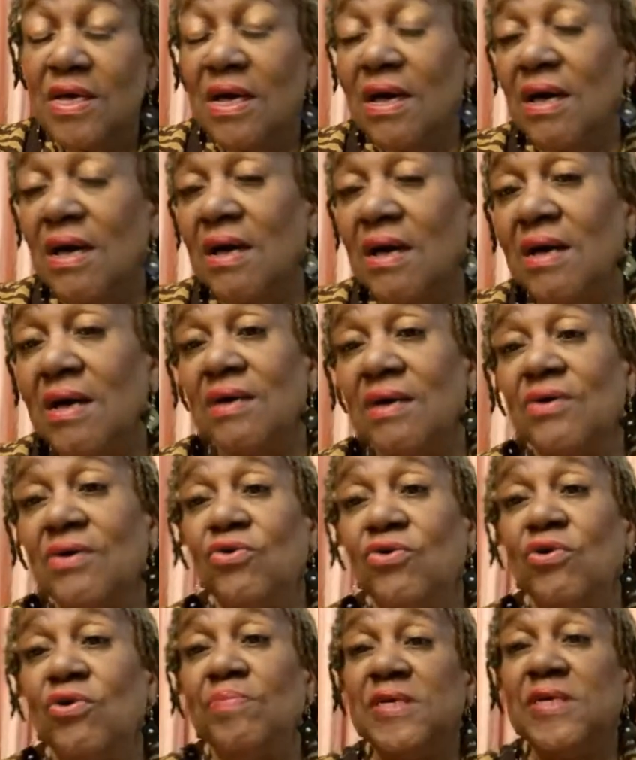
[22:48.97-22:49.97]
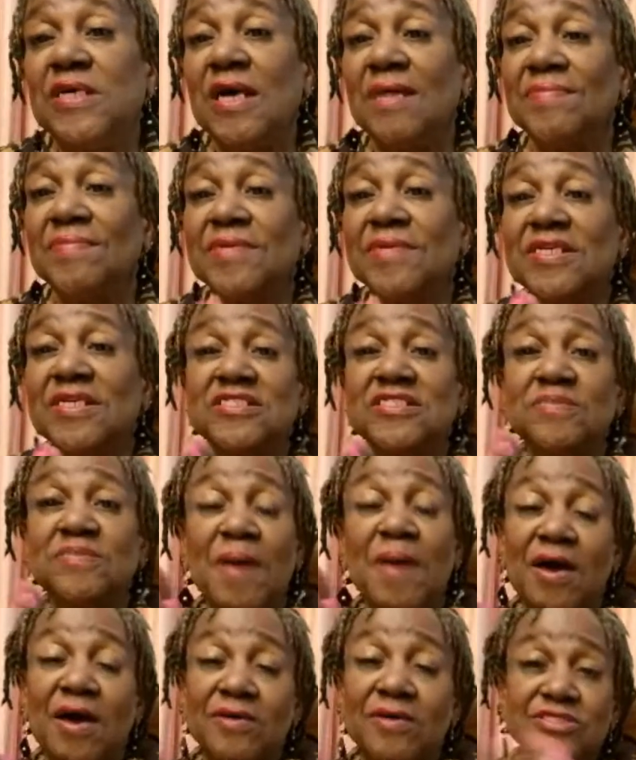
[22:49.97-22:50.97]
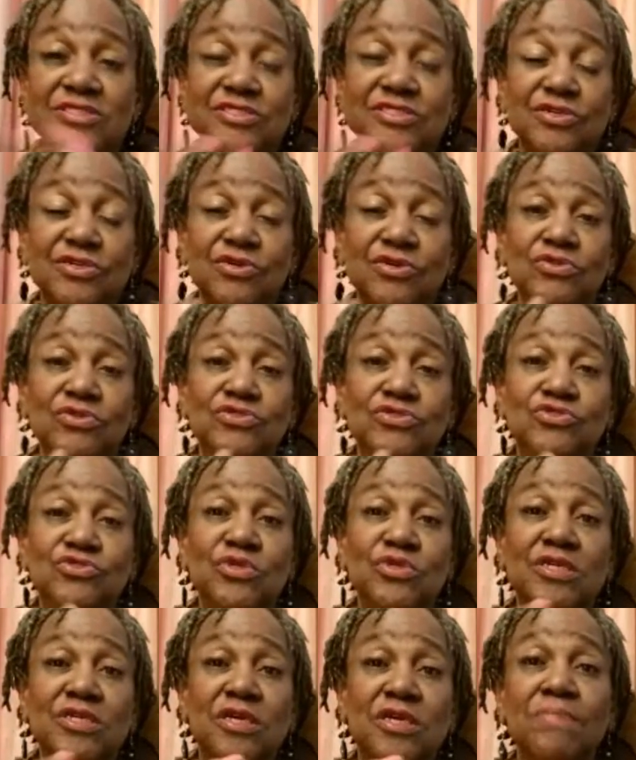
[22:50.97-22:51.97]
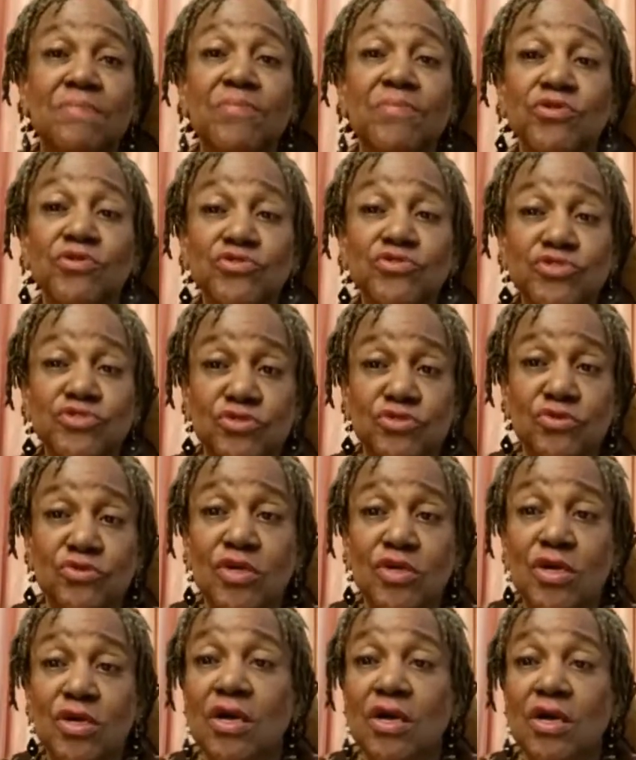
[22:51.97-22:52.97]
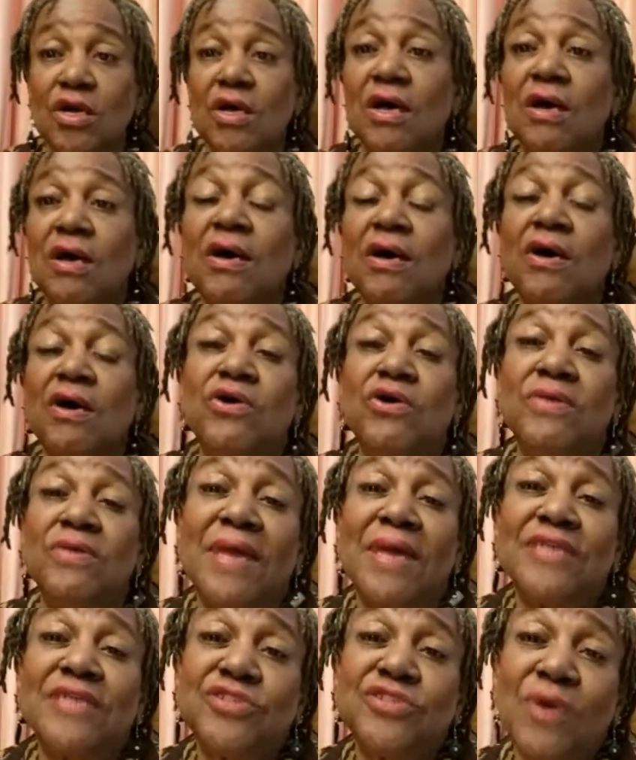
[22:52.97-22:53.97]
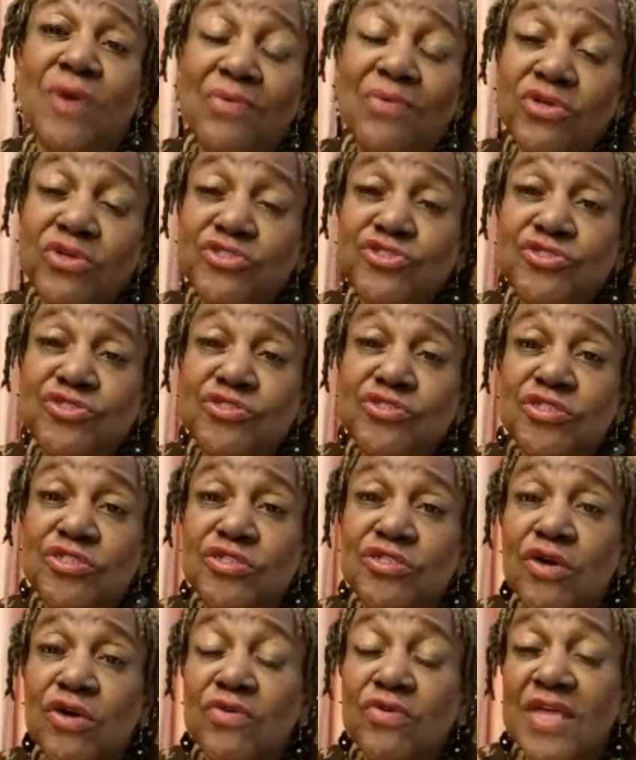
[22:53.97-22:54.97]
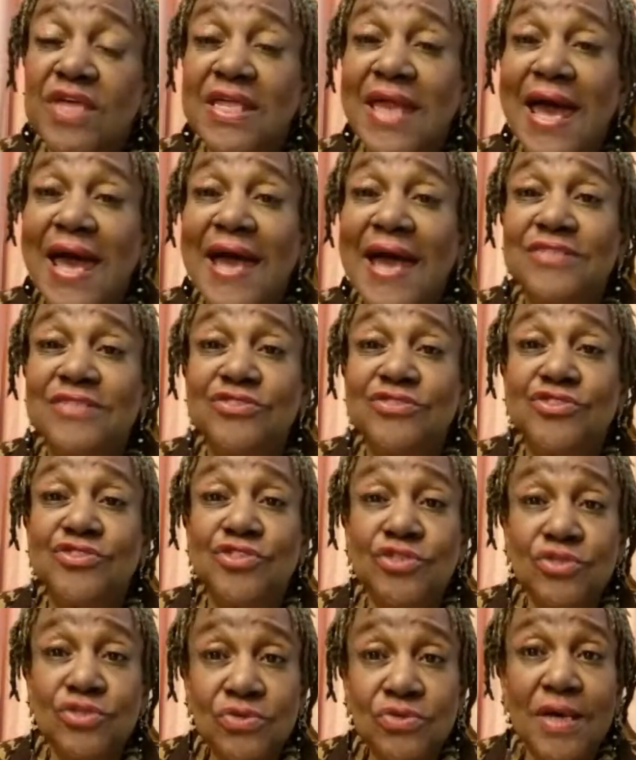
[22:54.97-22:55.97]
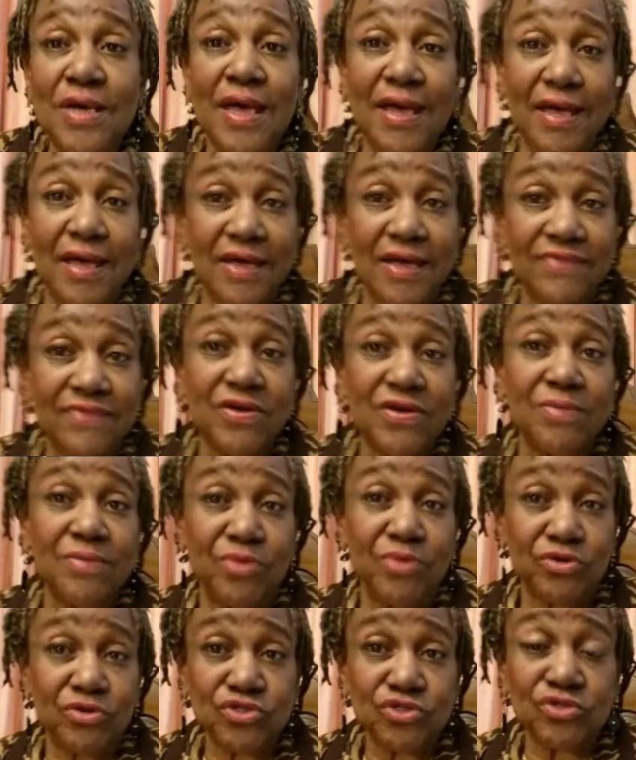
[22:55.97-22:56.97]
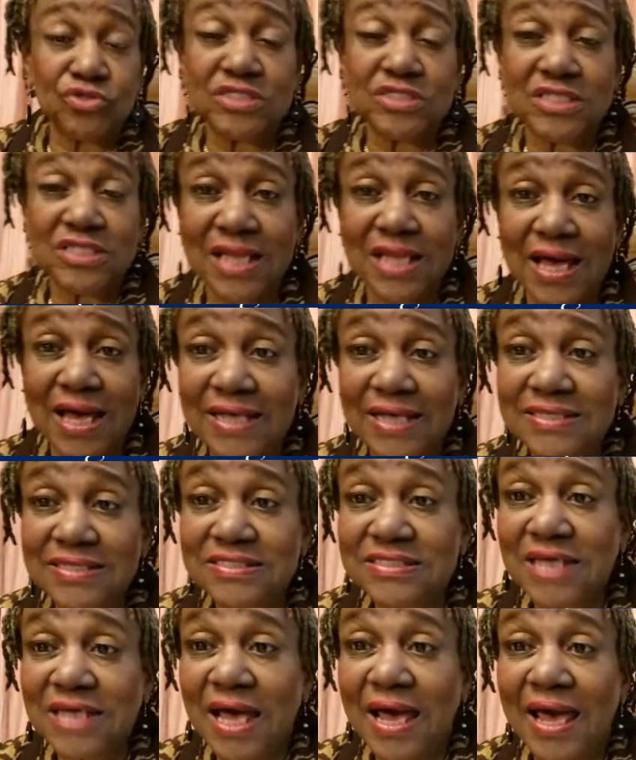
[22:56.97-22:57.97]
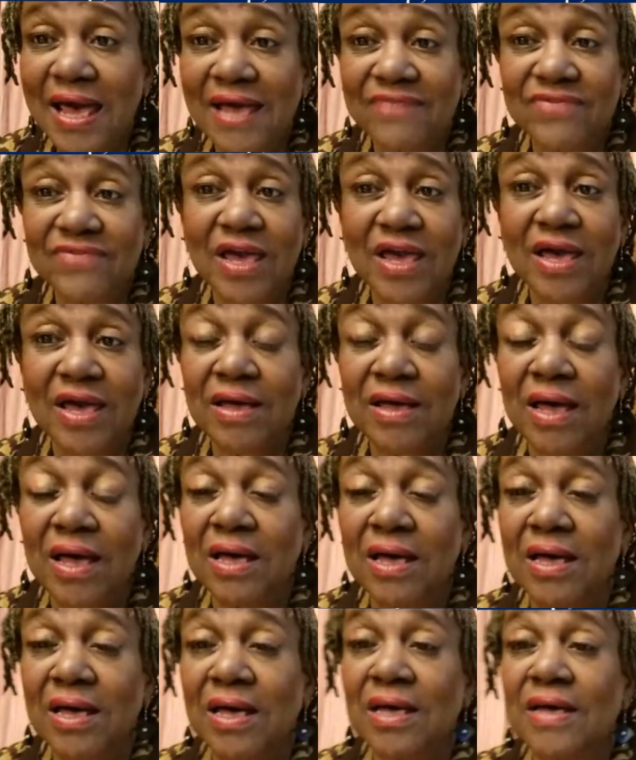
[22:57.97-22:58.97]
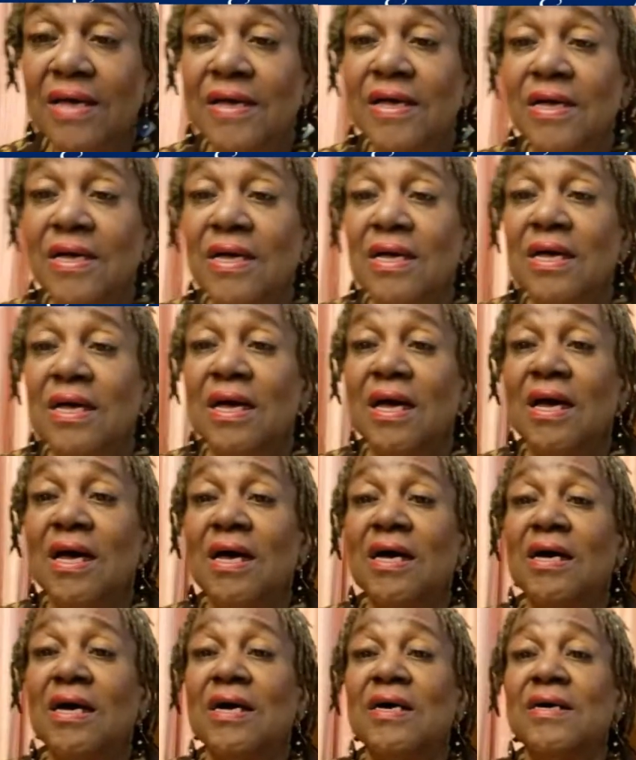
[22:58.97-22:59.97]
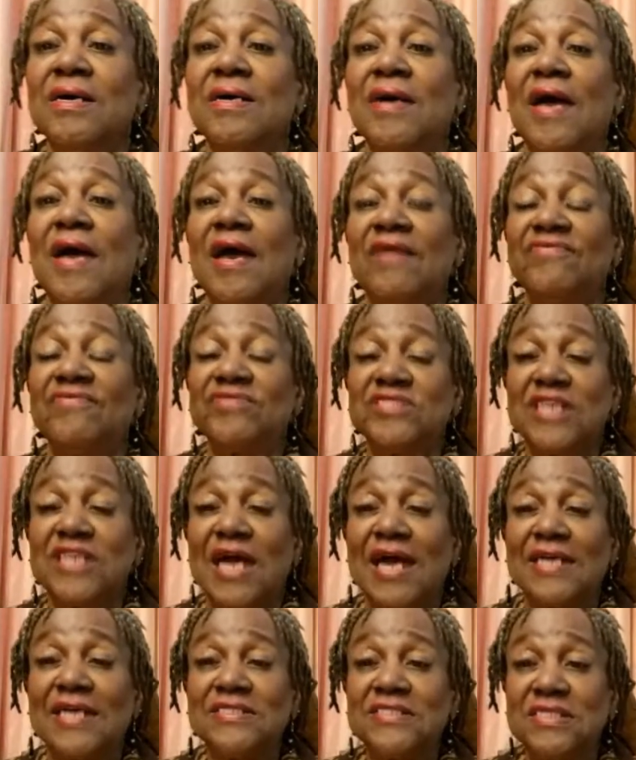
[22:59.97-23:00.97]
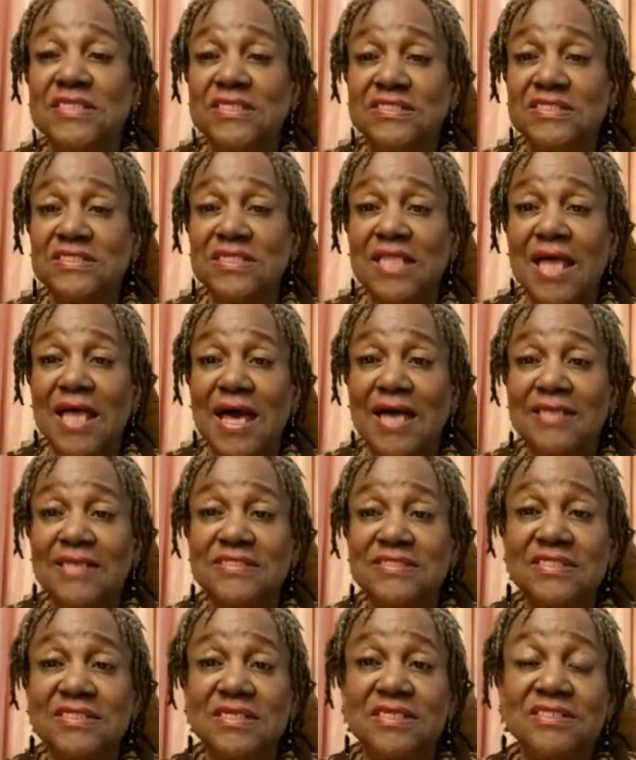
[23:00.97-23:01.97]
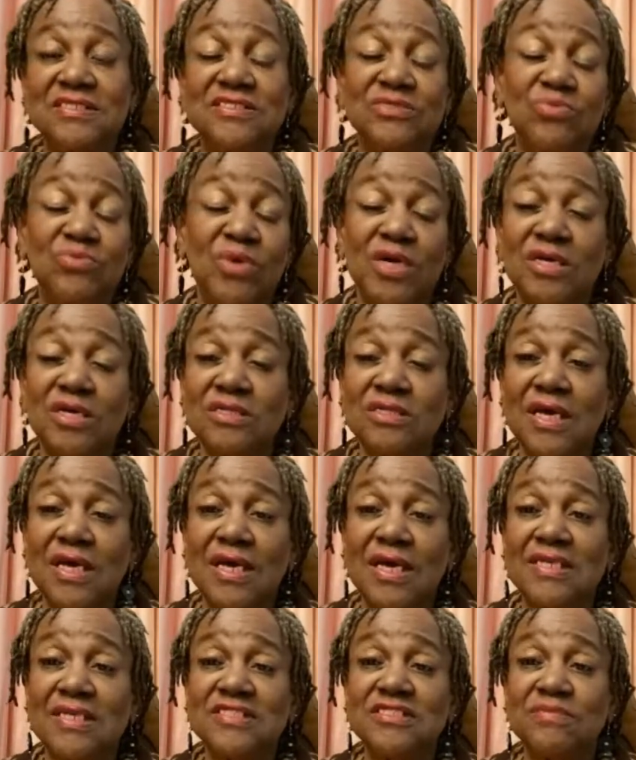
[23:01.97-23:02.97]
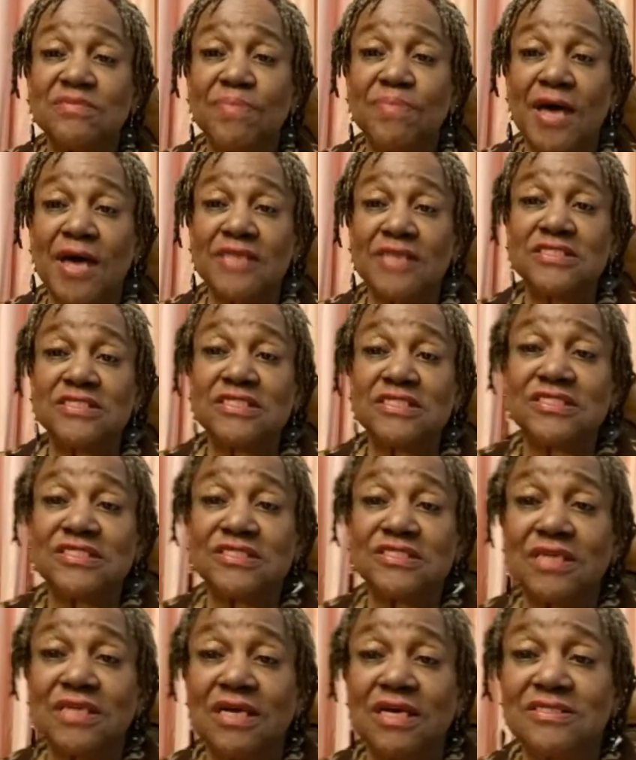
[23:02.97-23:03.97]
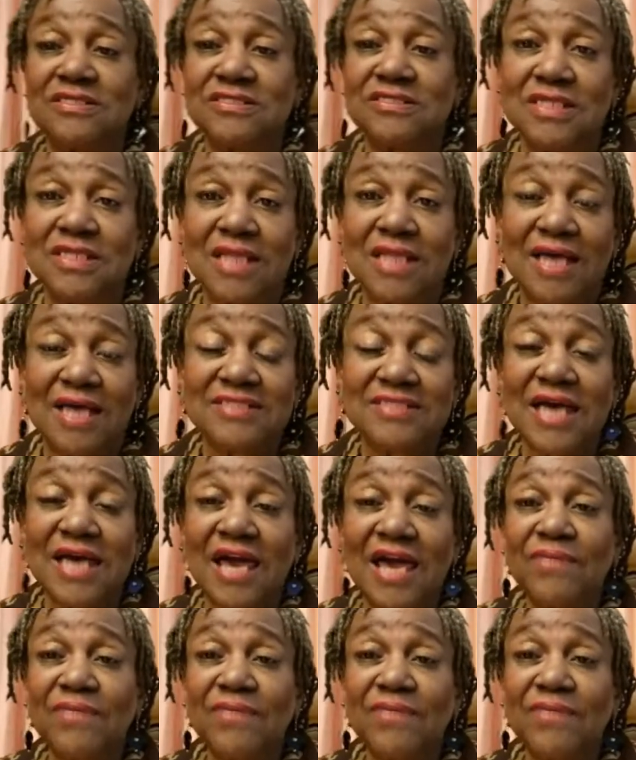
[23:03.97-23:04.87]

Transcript: or becoming a sponsor or doing a commercial on my show. I want you to know that I do have commercial slots. I have advertising slots as well as sponsorship slots. I have